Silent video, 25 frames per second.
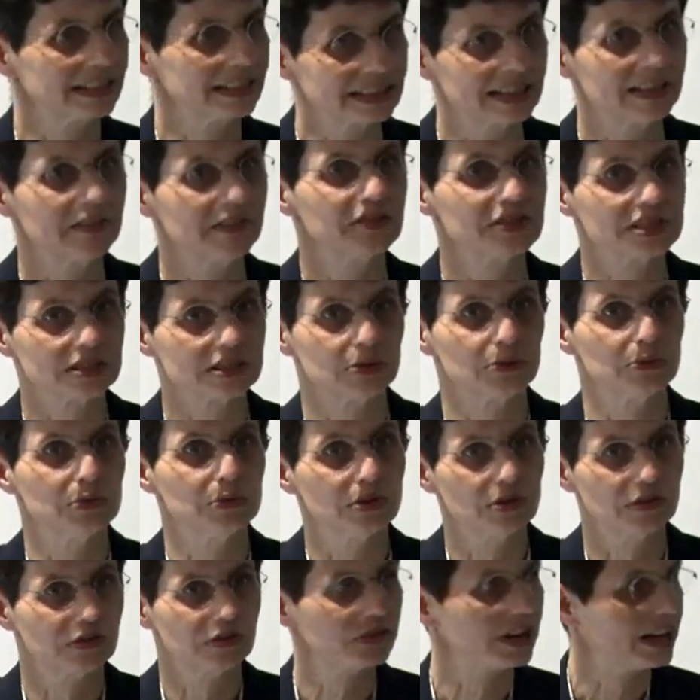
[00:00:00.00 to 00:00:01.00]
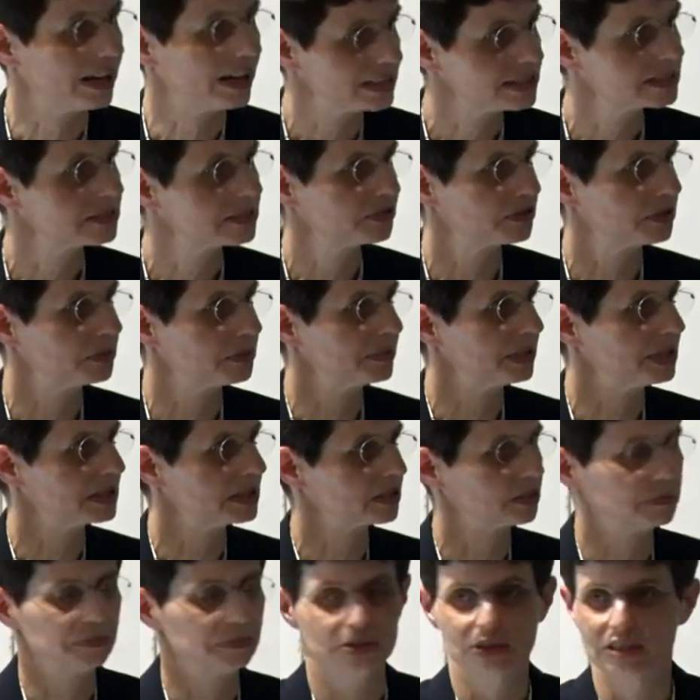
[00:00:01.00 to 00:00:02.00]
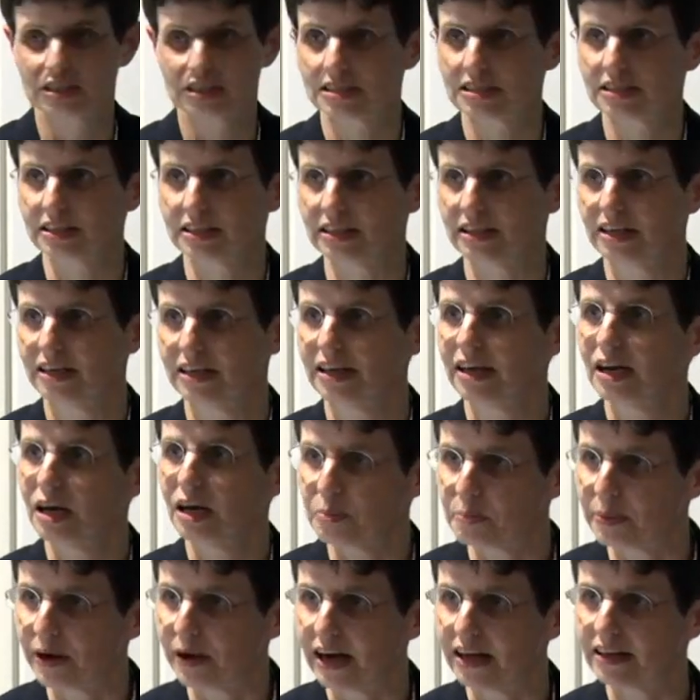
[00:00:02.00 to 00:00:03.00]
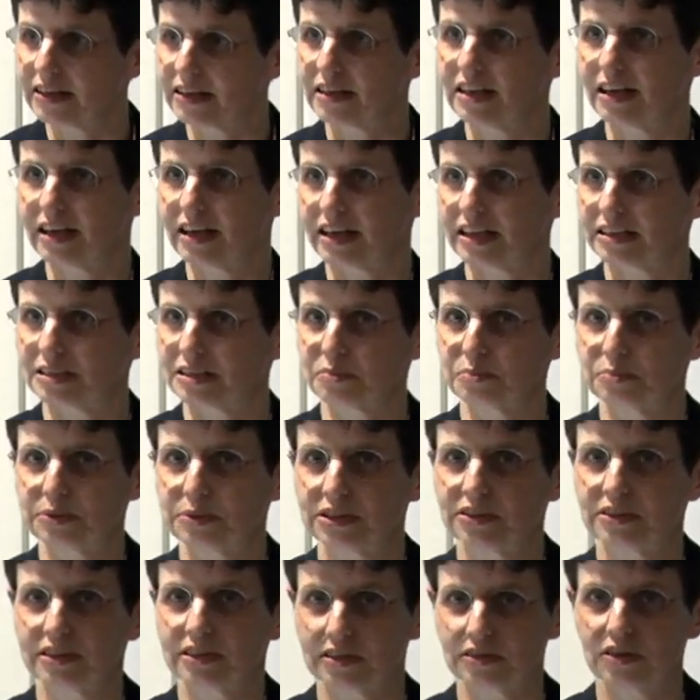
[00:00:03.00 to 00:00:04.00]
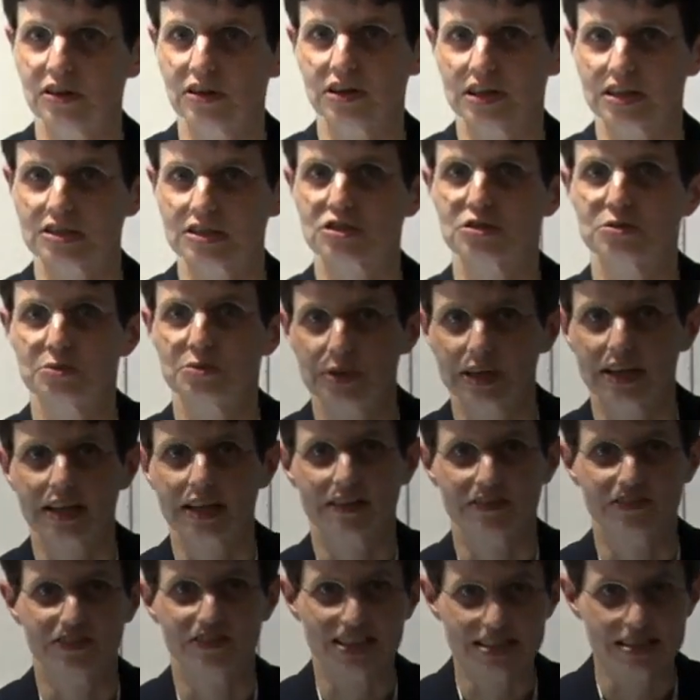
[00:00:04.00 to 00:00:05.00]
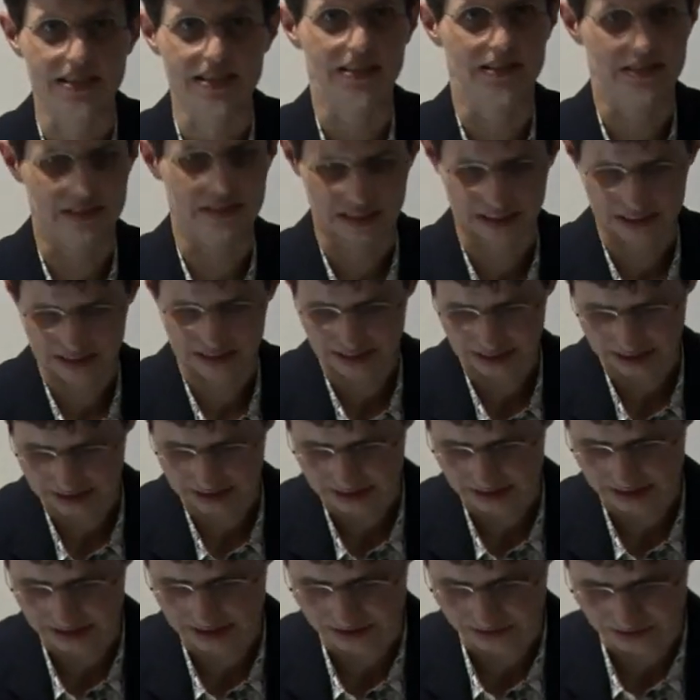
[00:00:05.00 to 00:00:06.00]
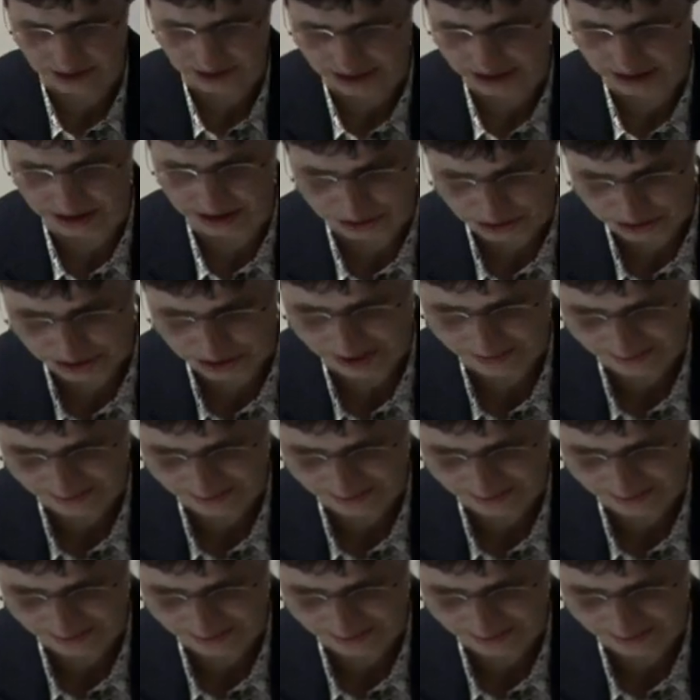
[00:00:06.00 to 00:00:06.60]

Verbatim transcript: gives all of us from this community a partner at Imperial College who we can visit, and that is really good.